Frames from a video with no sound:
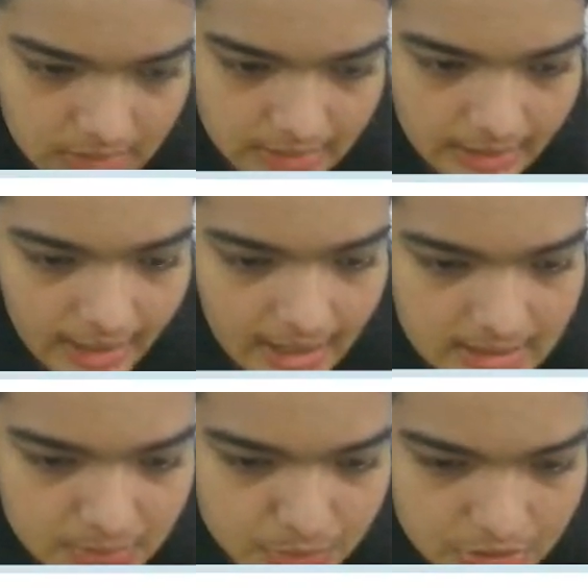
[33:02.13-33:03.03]

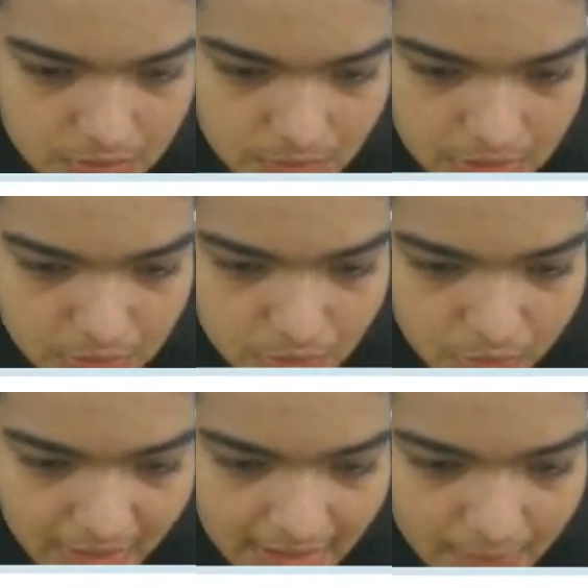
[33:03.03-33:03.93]
And we're just going to
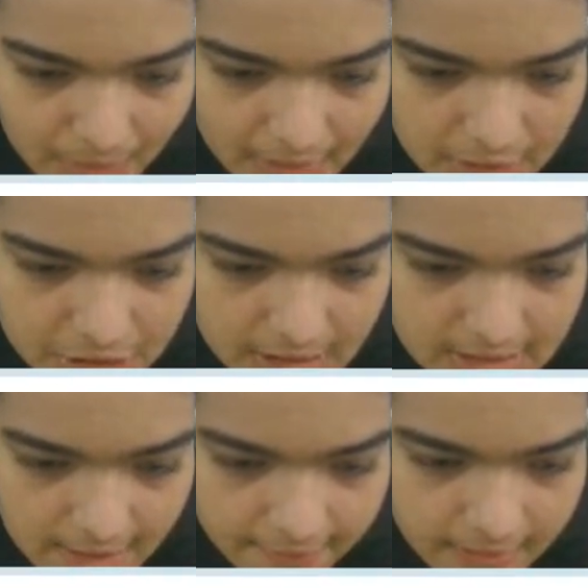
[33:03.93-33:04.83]
quickly change
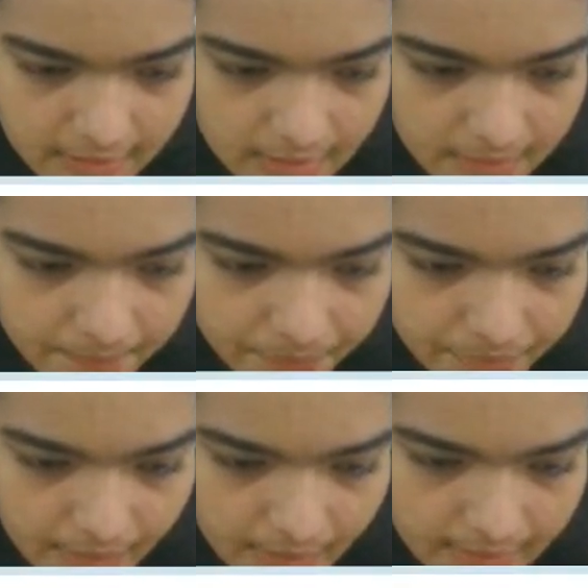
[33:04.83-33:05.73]
everything
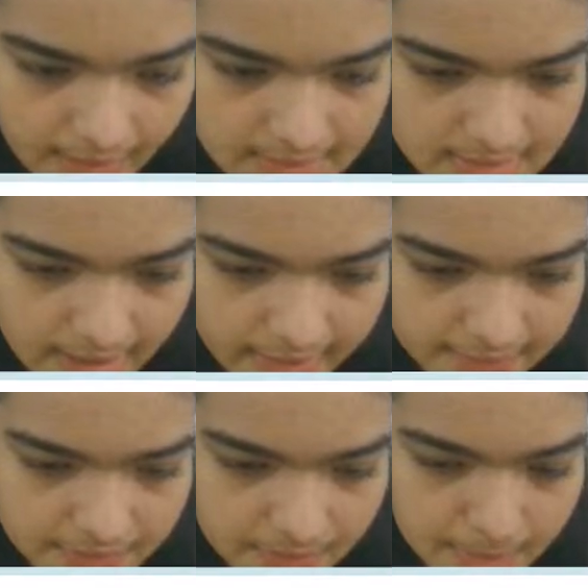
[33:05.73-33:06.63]
that's inside of
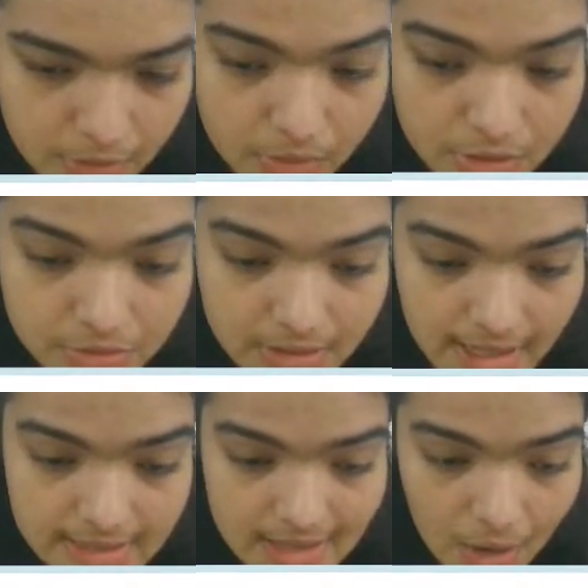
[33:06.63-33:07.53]
this frame, and you're going to
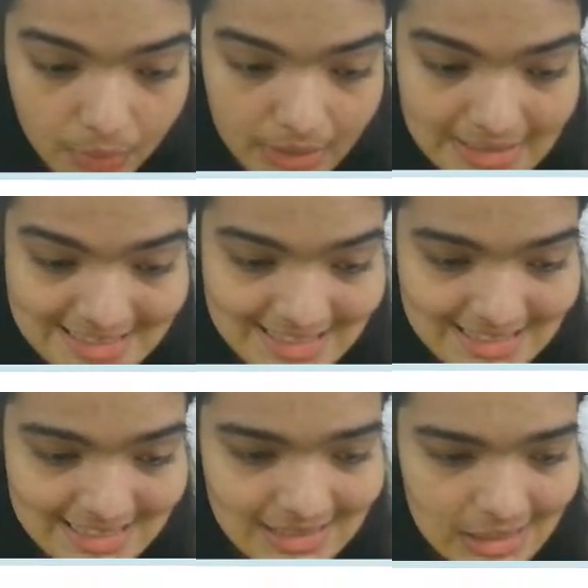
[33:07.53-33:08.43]
realize how easy
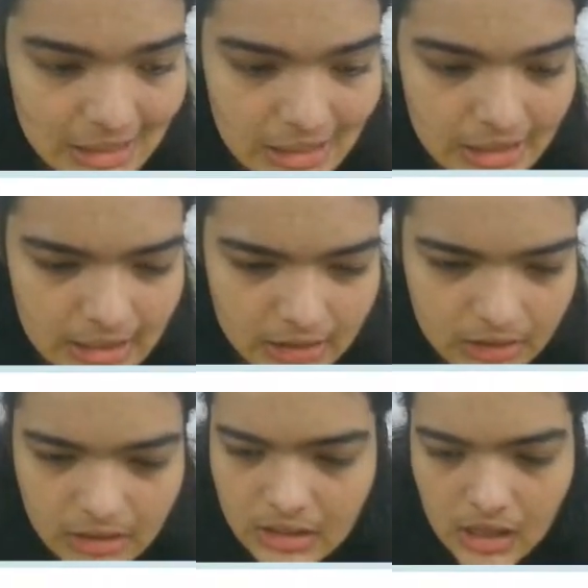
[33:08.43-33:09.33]
this is
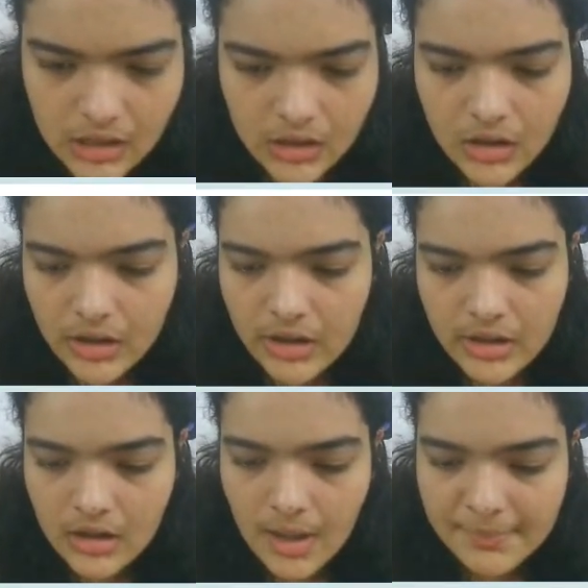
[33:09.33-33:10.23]
in
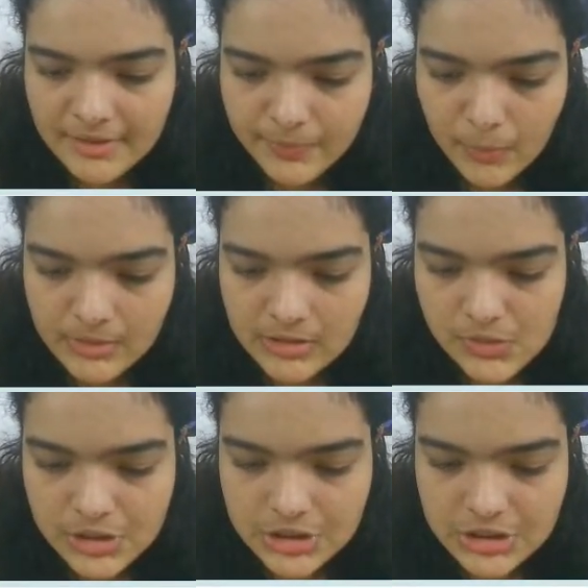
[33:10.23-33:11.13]
a couple of moments.
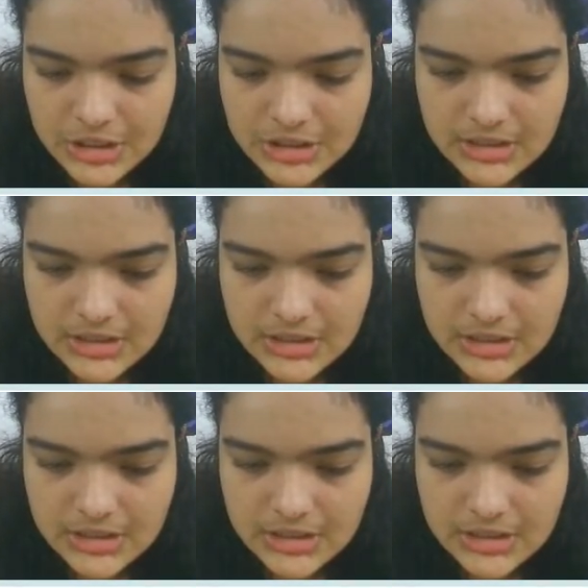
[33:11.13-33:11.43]
We'll just change this